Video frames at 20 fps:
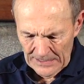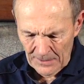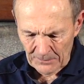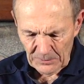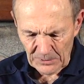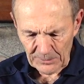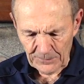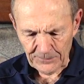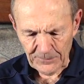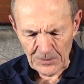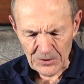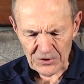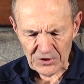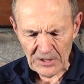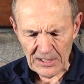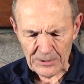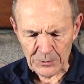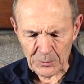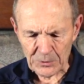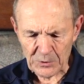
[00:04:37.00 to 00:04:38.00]
But the first
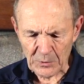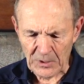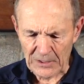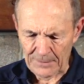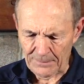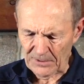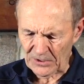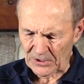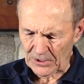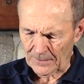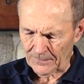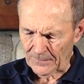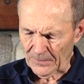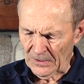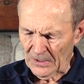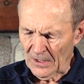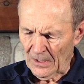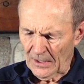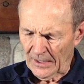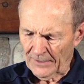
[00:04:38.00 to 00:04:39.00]
stage was quite a bit
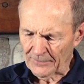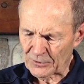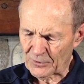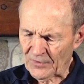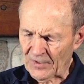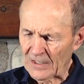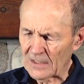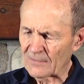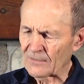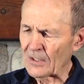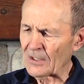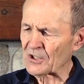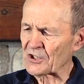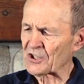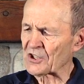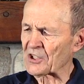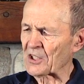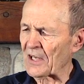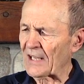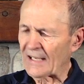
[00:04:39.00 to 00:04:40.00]
different. It was very, very
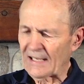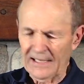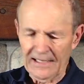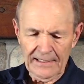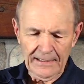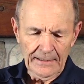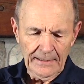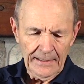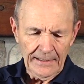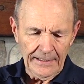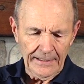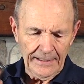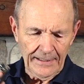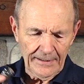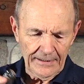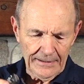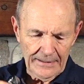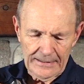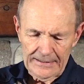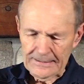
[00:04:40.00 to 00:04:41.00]
slick.
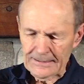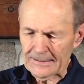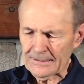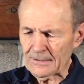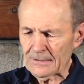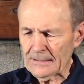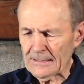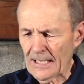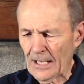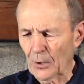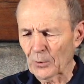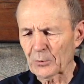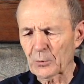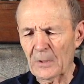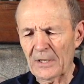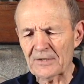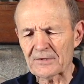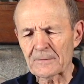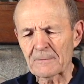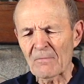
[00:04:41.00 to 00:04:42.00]

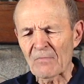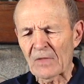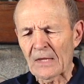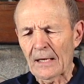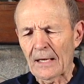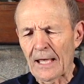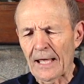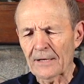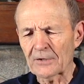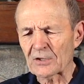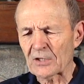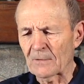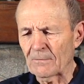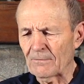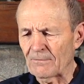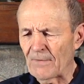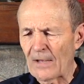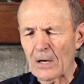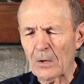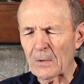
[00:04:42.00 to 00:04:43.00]
Healthways had
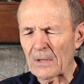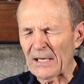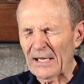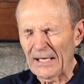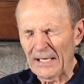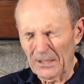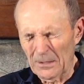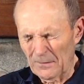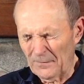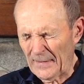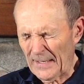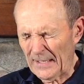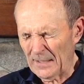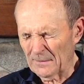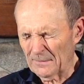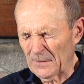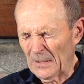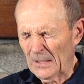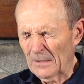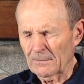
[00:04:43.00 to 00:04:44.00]
some very
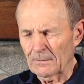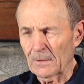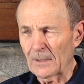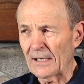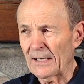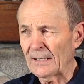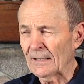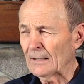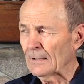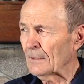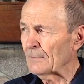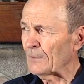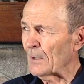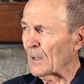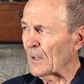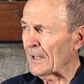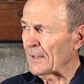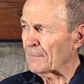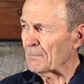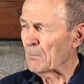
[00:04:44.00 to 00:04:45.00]
innovative, very,
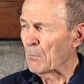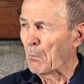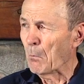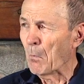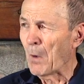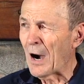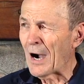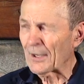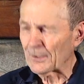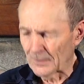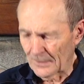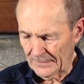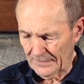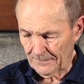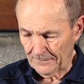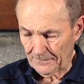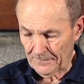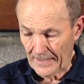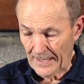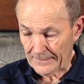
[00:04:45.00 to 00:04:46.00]
very modern,
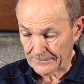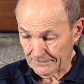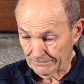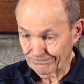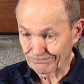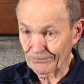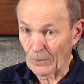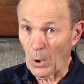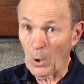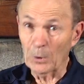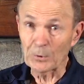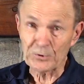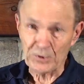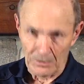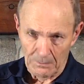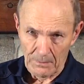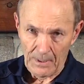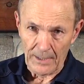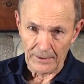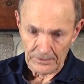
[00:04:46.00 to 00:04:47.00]
in fact,
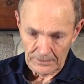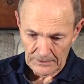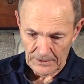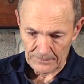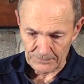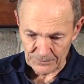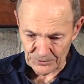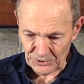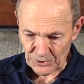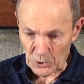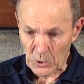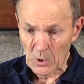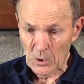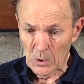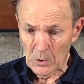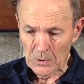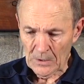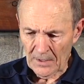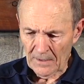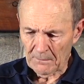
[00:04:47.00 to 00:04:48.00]
ultra modern, almost
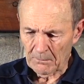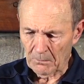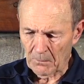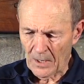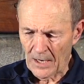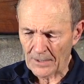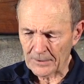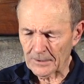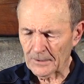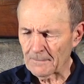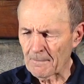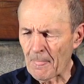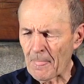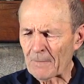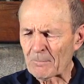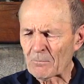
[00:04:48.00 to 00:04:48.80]
too modern